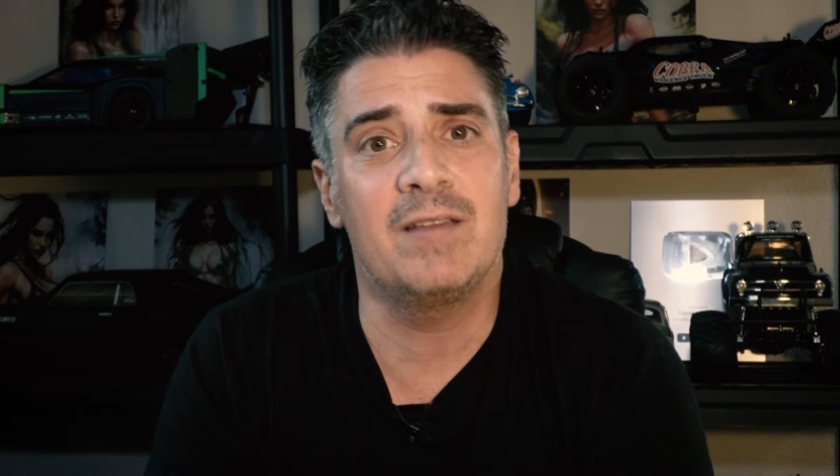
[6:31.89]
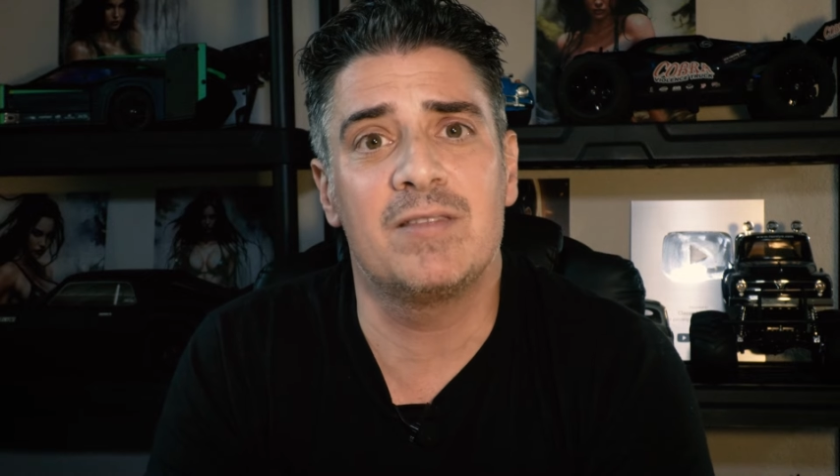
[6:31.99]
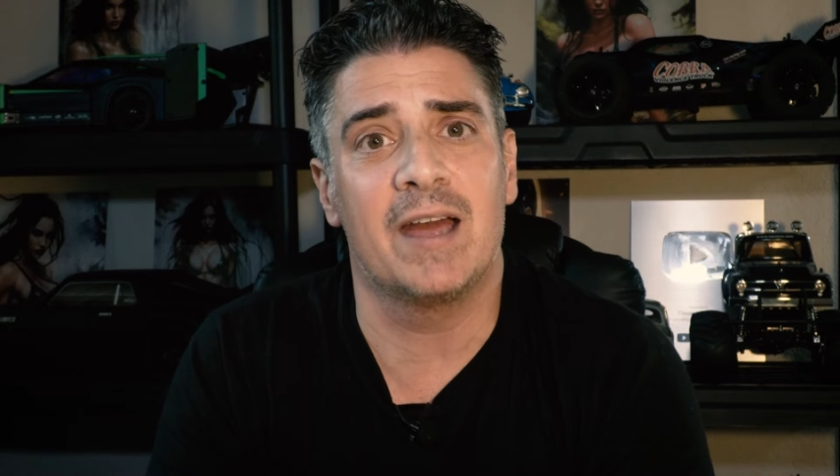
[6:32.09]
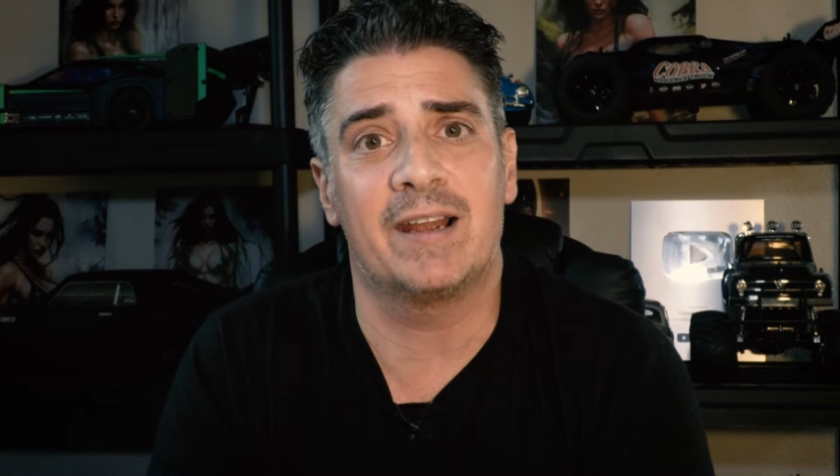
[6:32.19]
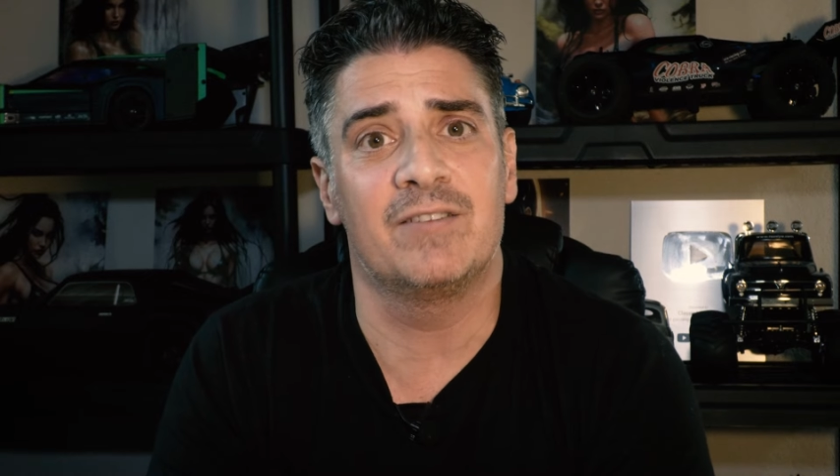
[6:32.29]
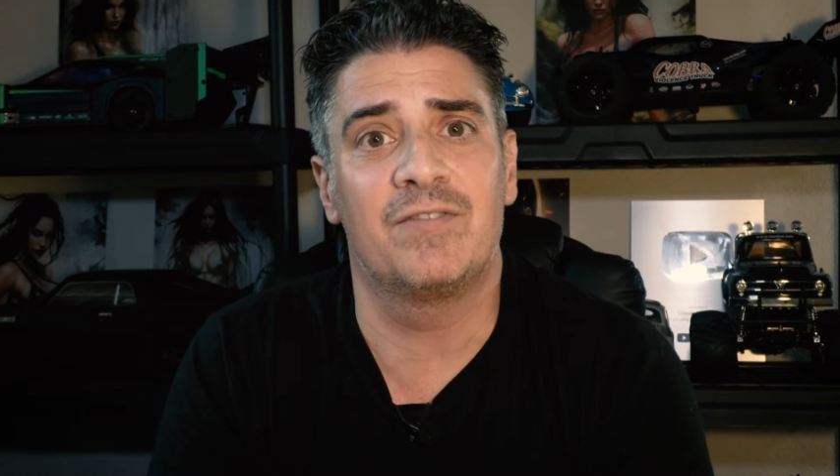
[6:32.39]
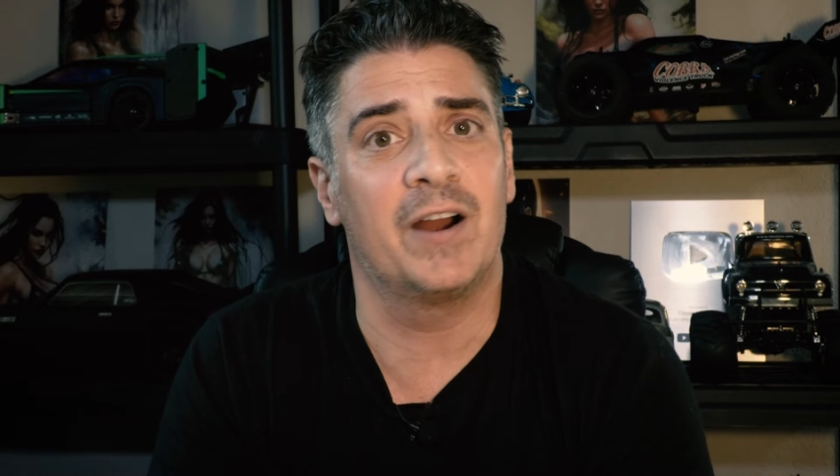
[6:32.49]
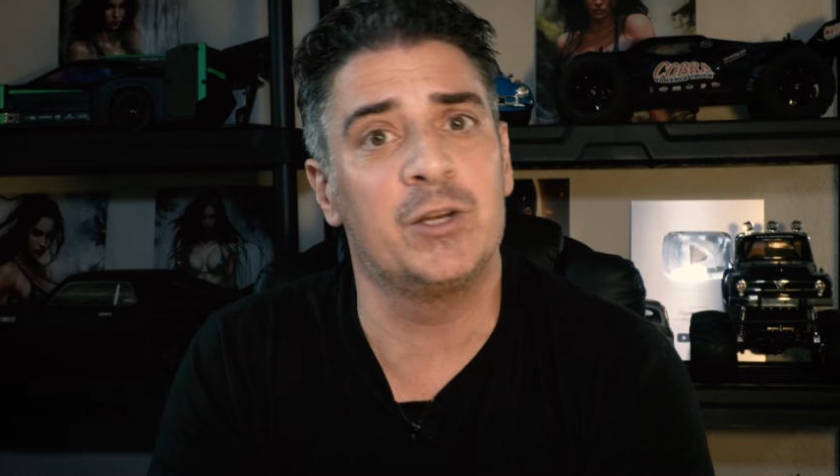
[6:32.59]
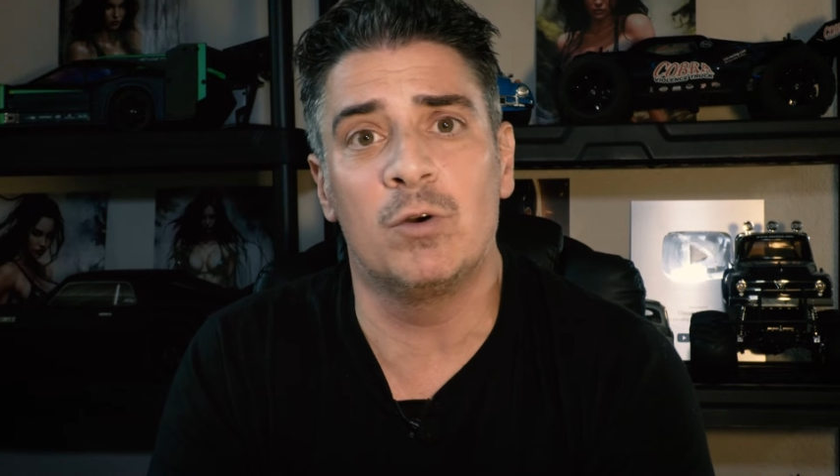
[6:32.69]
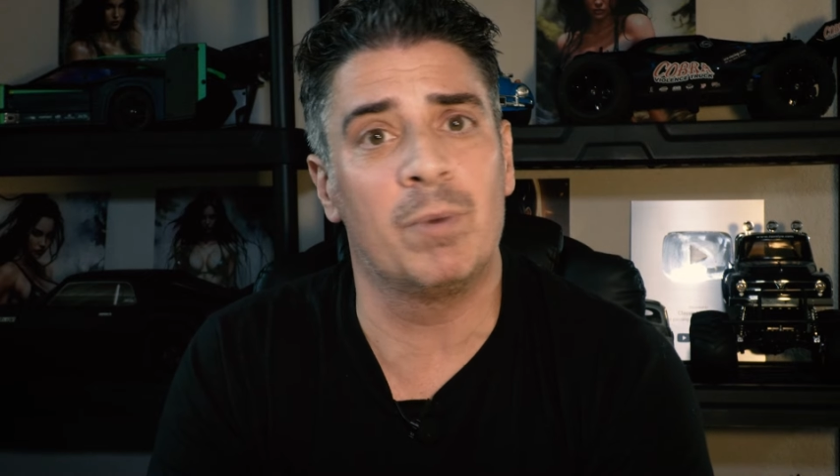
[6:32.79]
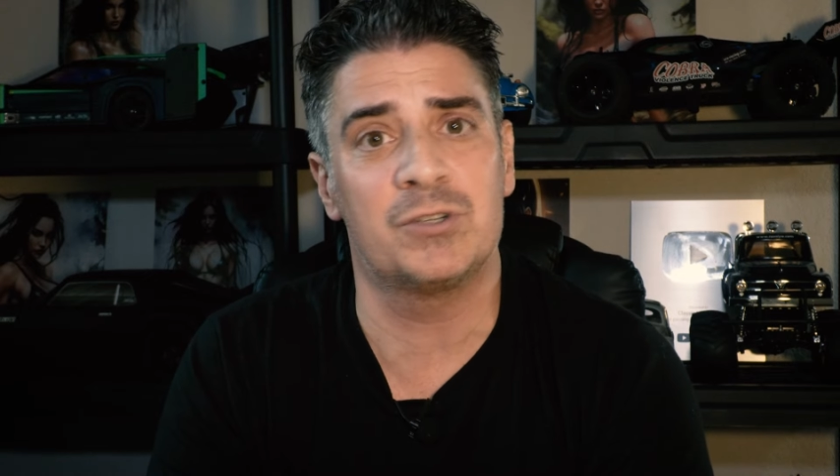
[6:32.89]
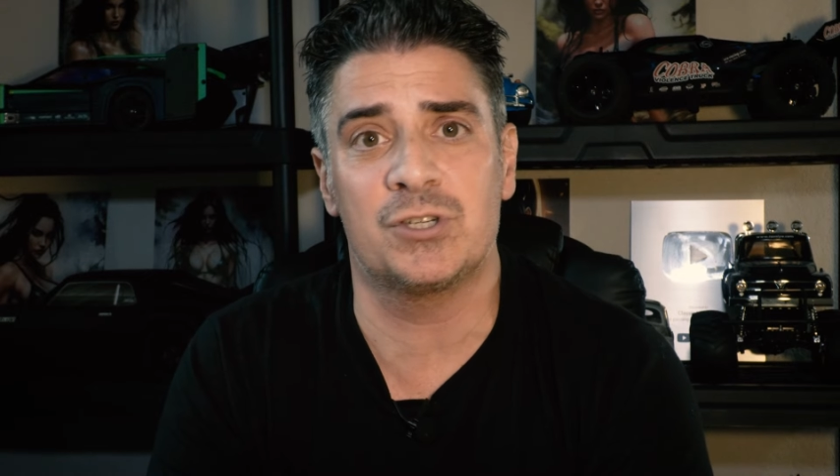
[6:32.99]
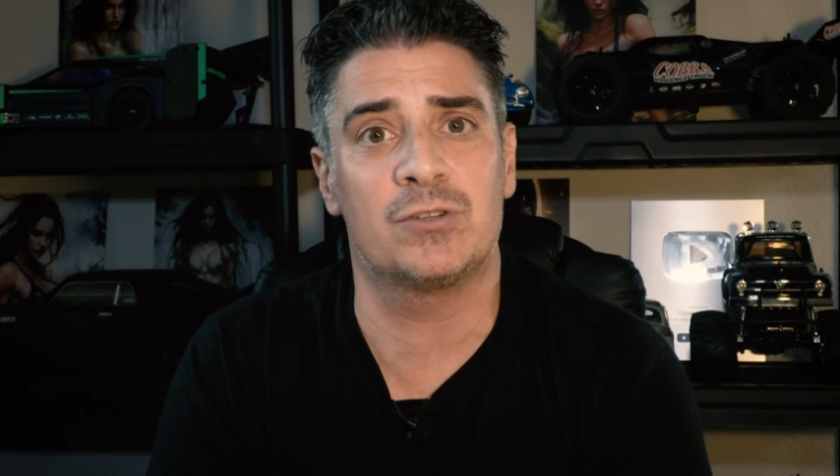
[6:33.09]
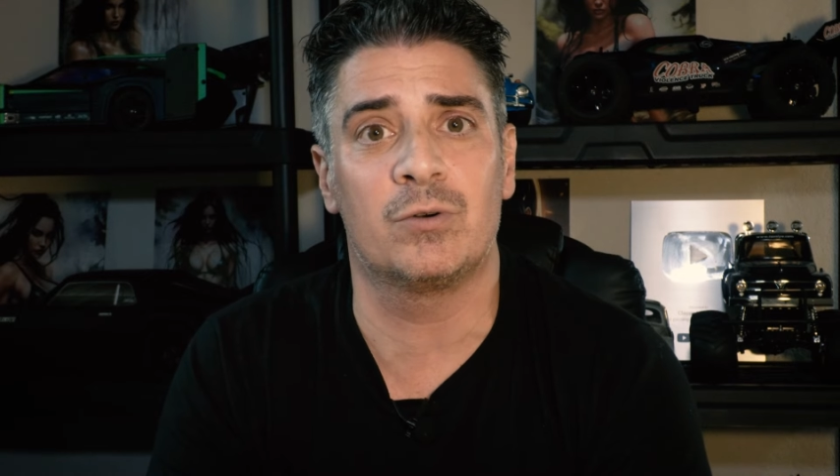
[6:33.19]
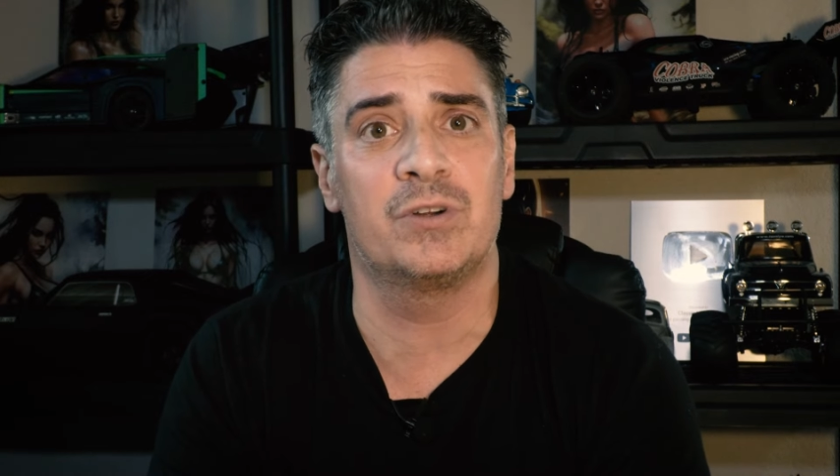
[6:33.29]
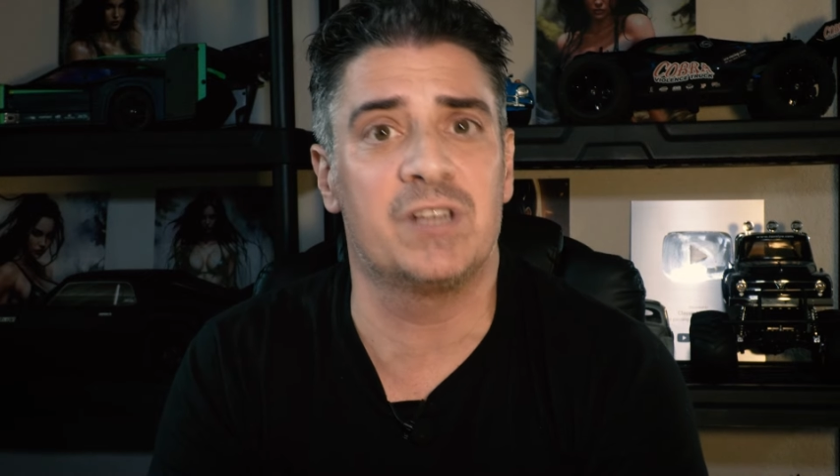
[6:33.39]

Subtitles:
that can find you a bunch of stories.